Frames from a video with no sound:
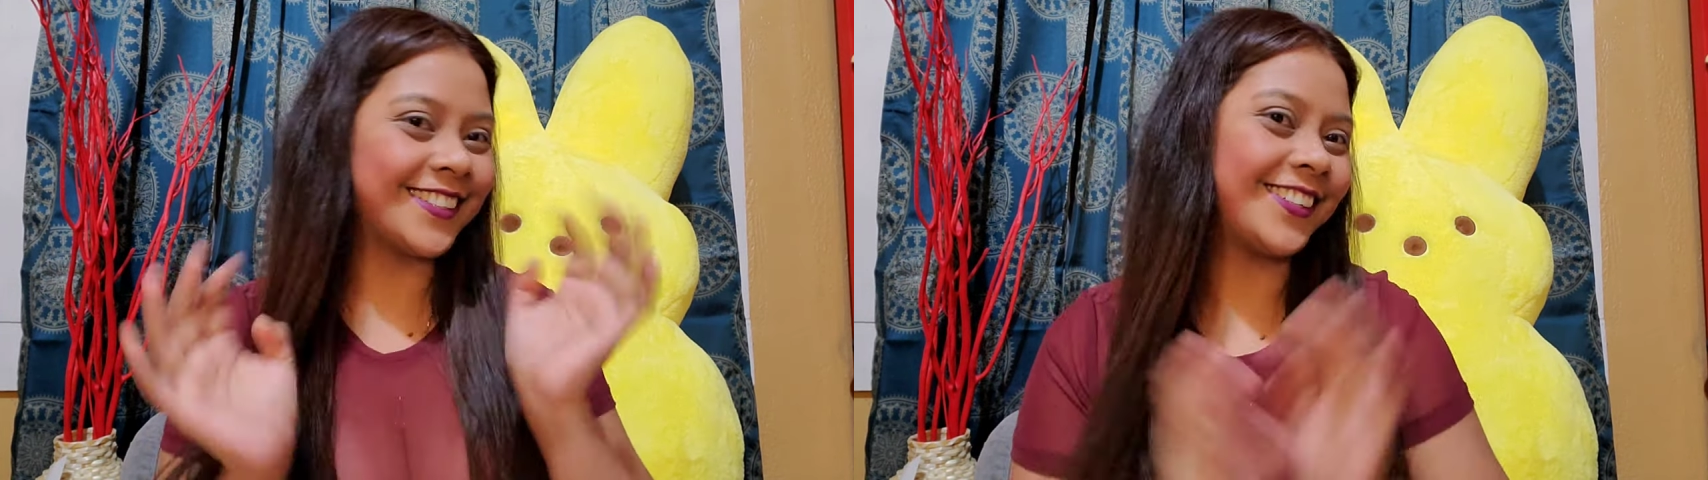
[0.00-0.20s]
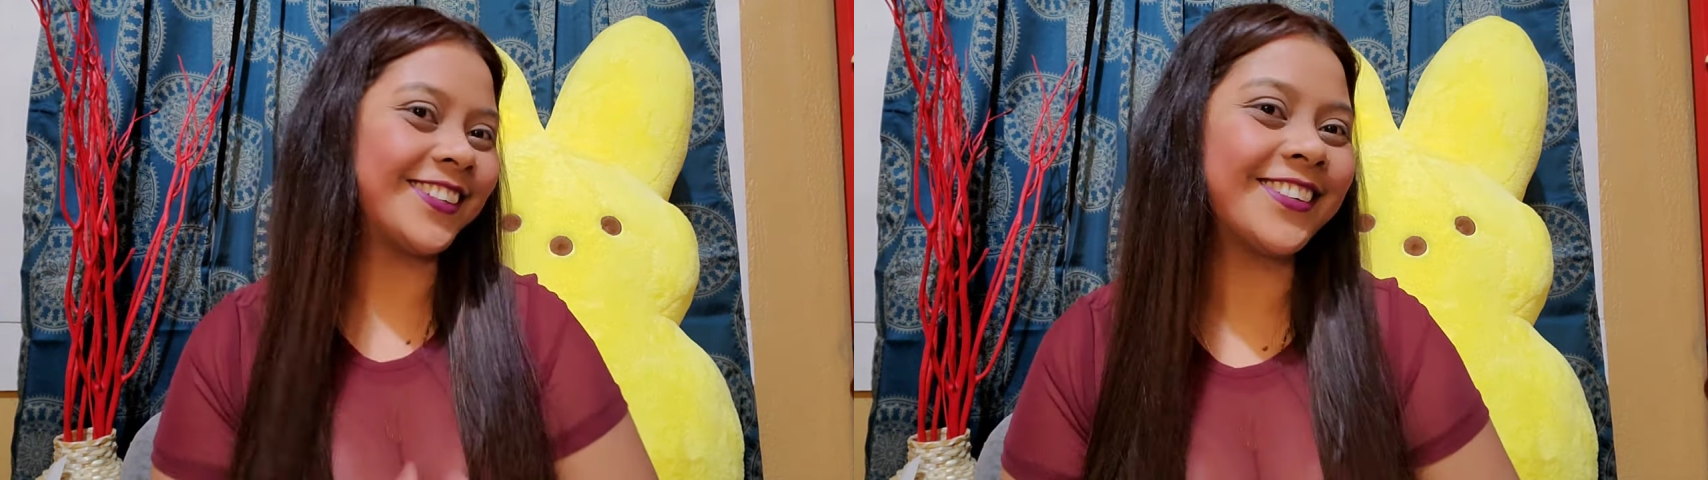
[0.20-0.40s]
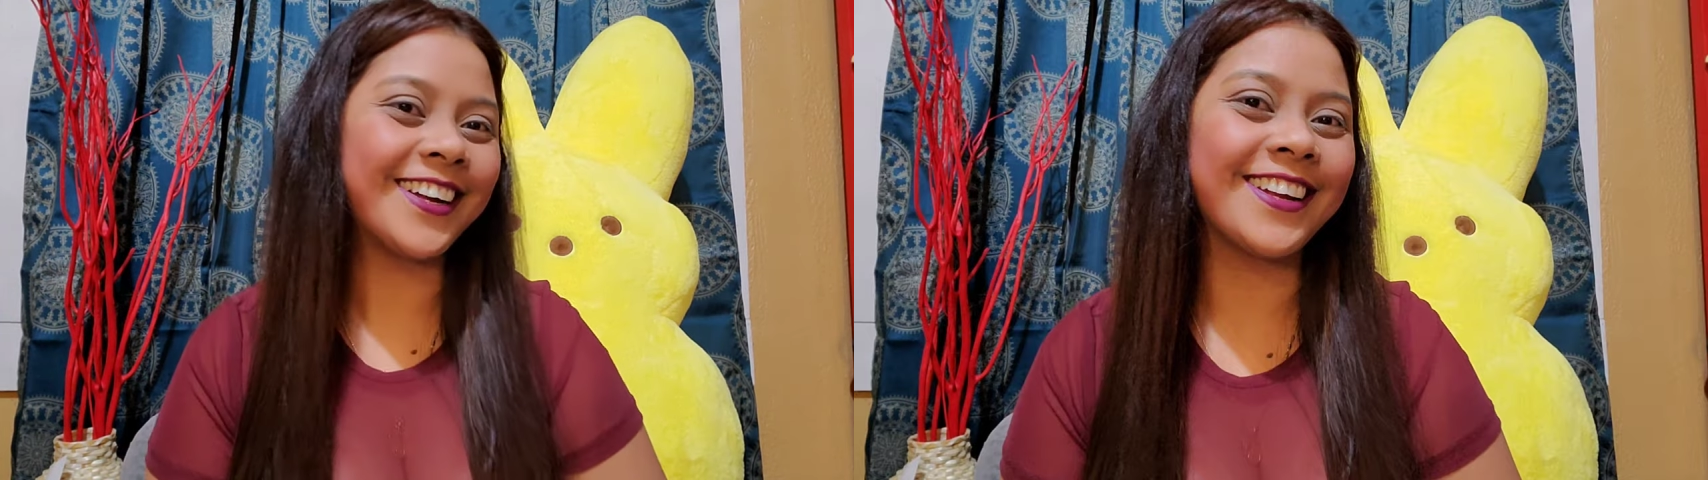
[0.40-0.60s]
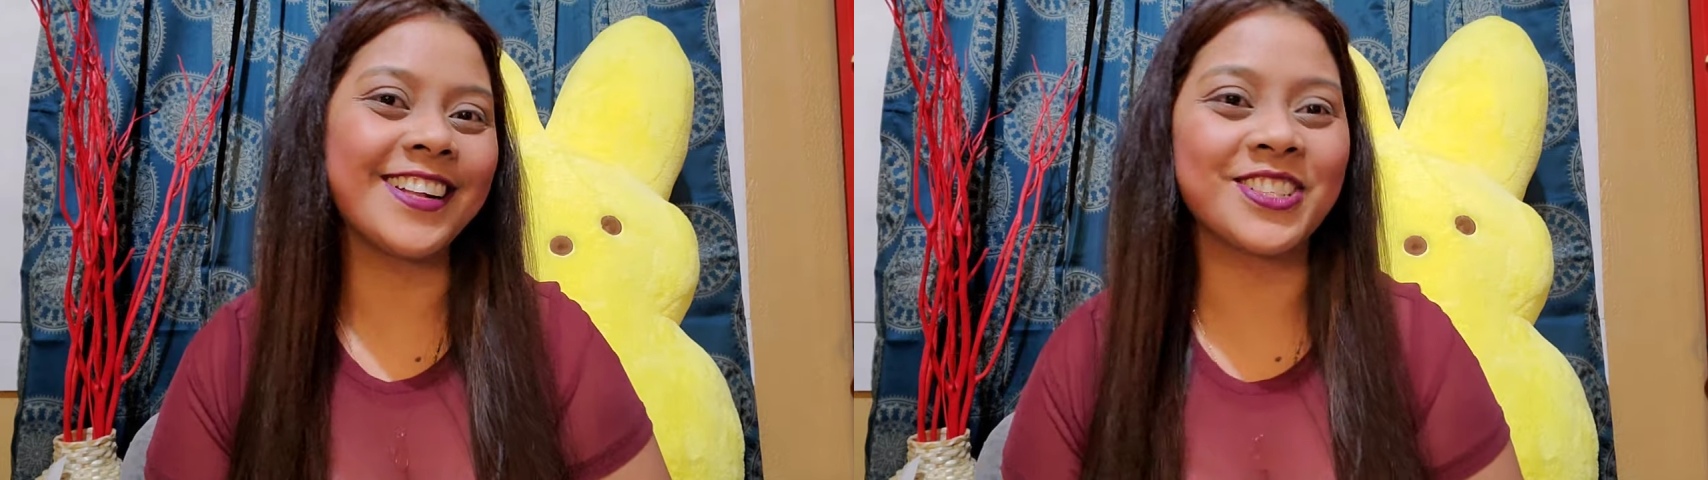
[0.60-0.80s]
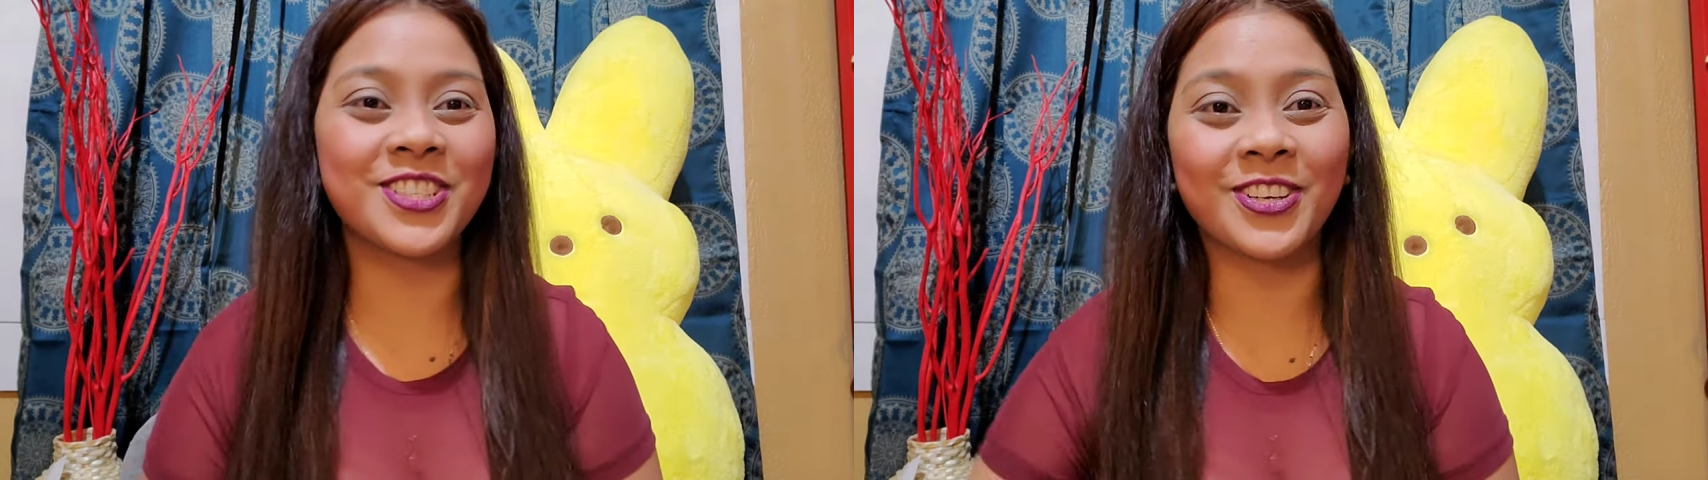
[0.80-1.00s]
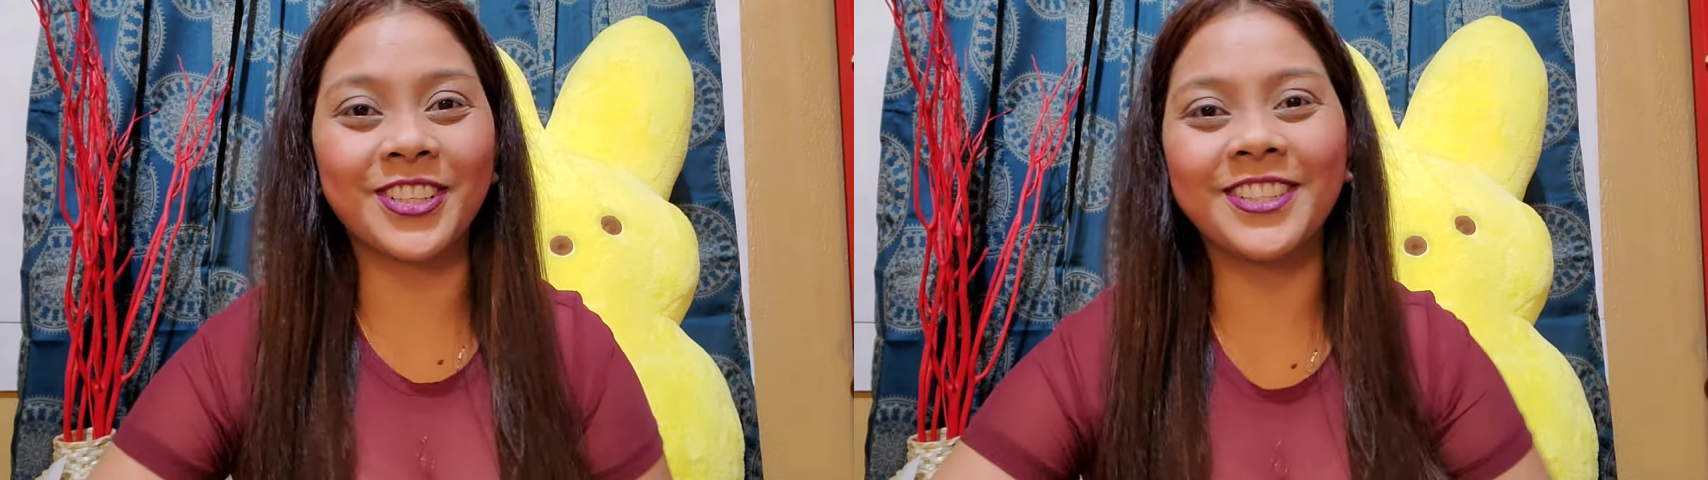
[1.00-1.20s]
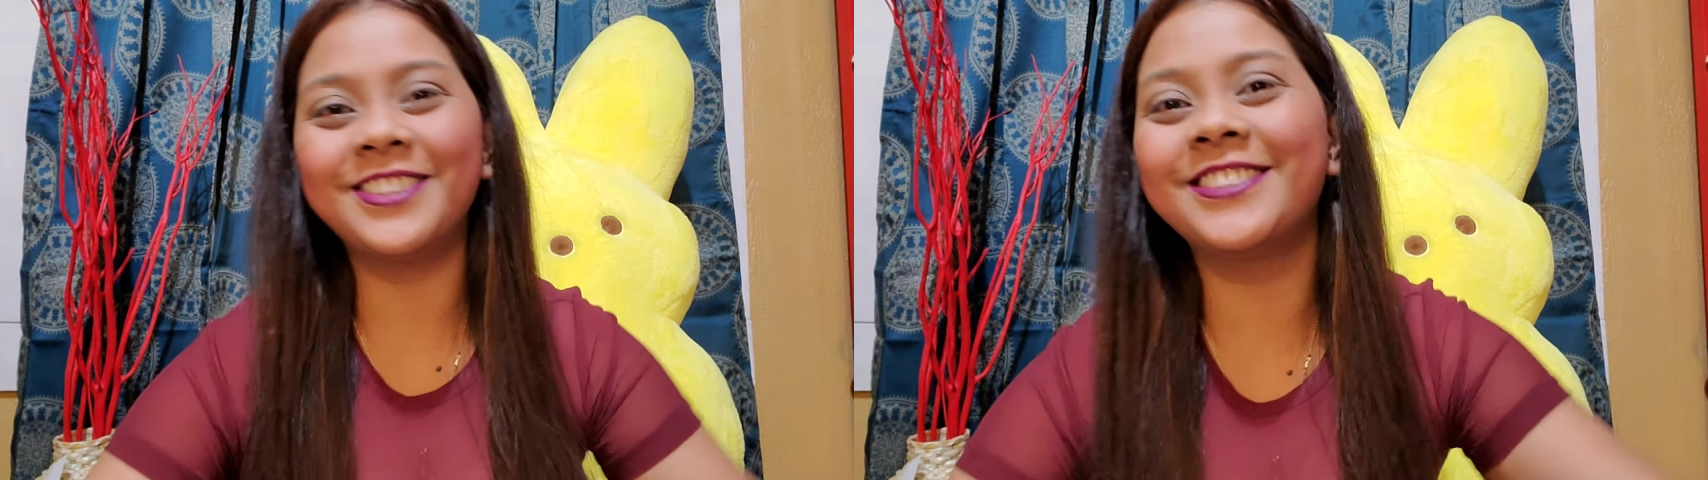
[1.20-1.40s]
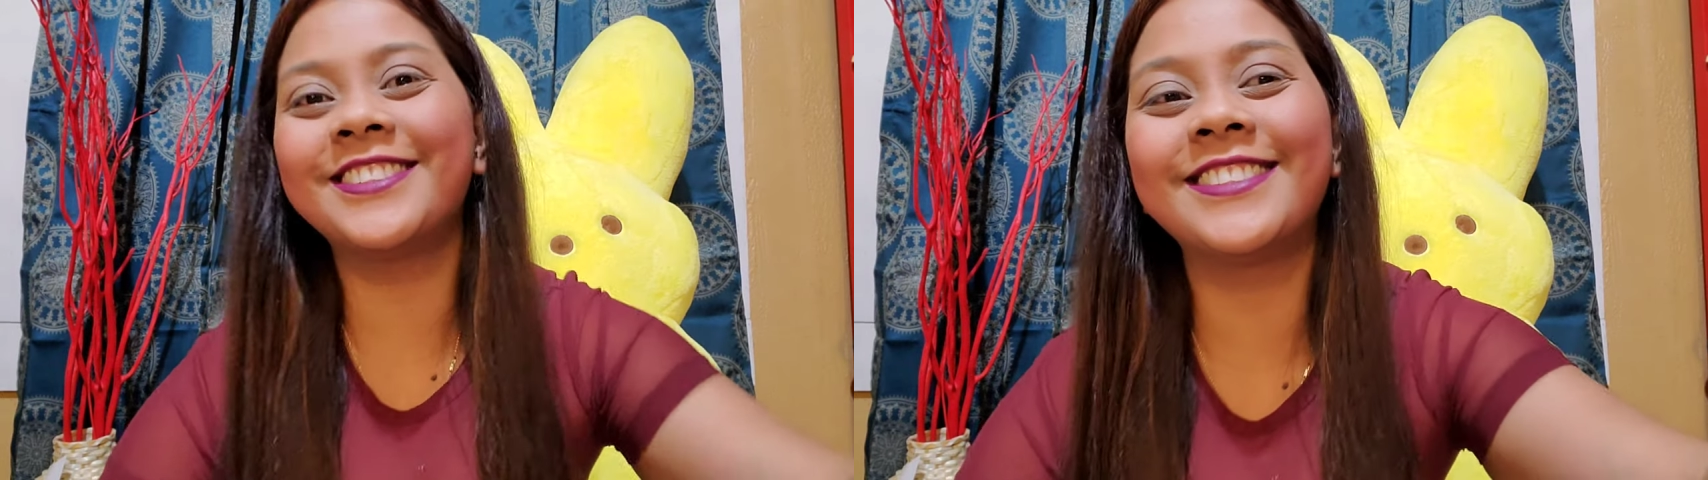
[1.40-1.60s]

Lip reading: Alright, I'll show you.